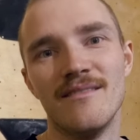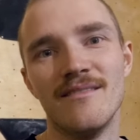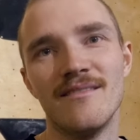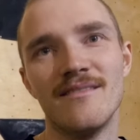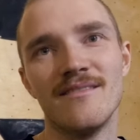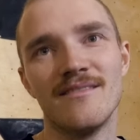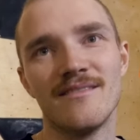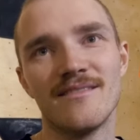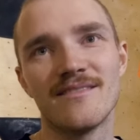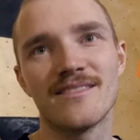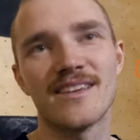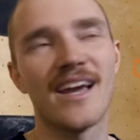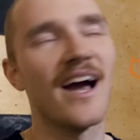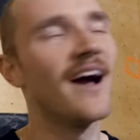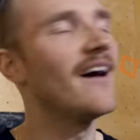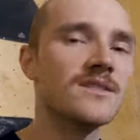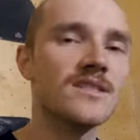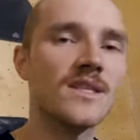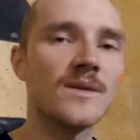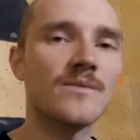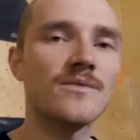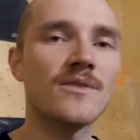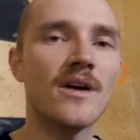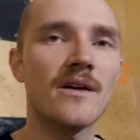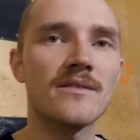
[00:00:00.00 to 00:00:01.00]
Yeah. Yeah.
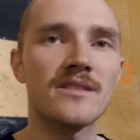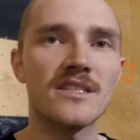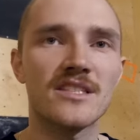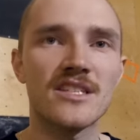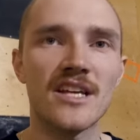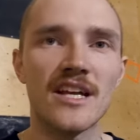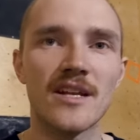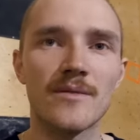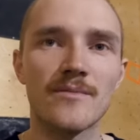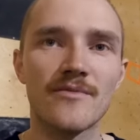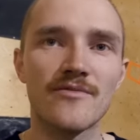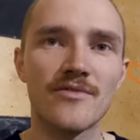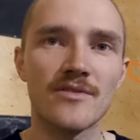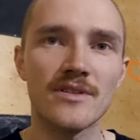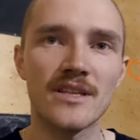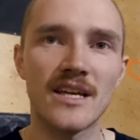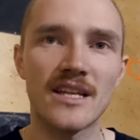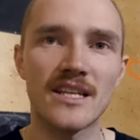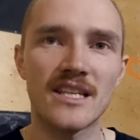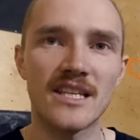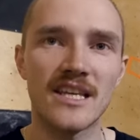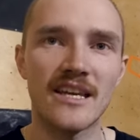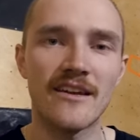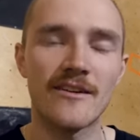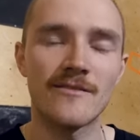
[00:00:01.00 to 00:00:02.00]
Subscribe to the channel before the
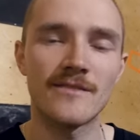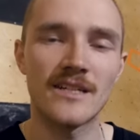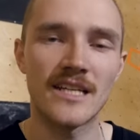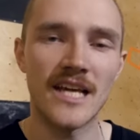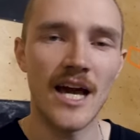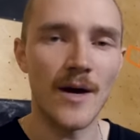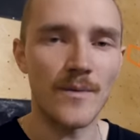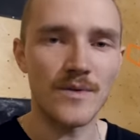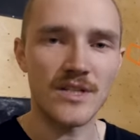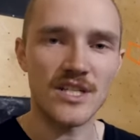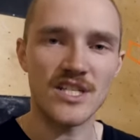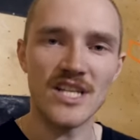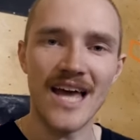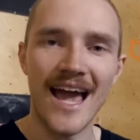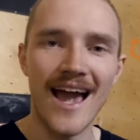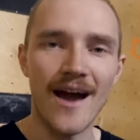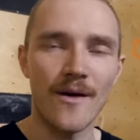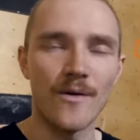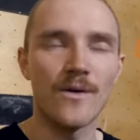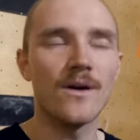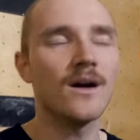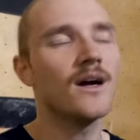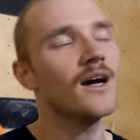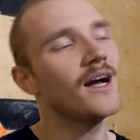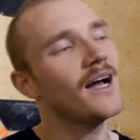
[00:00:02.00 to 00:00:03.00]
end of the year. It really helps us
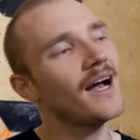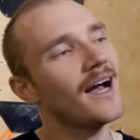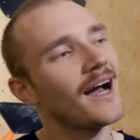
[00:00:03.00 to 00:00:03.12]
out.